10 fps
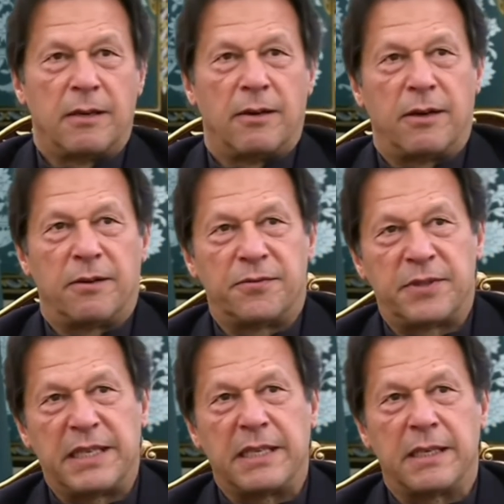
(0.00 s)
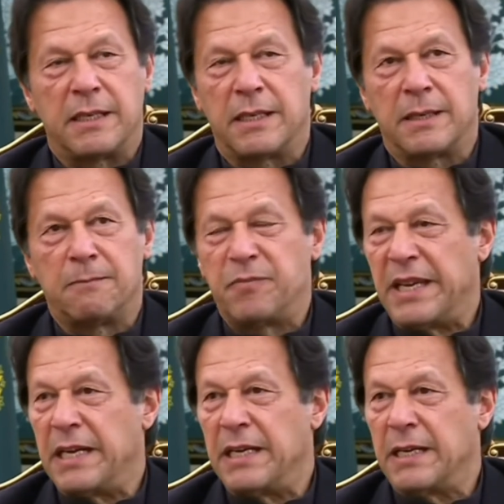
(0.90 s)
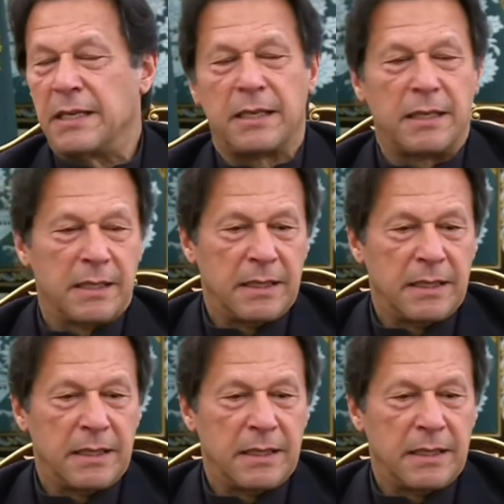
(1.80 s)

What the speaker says: of the Indian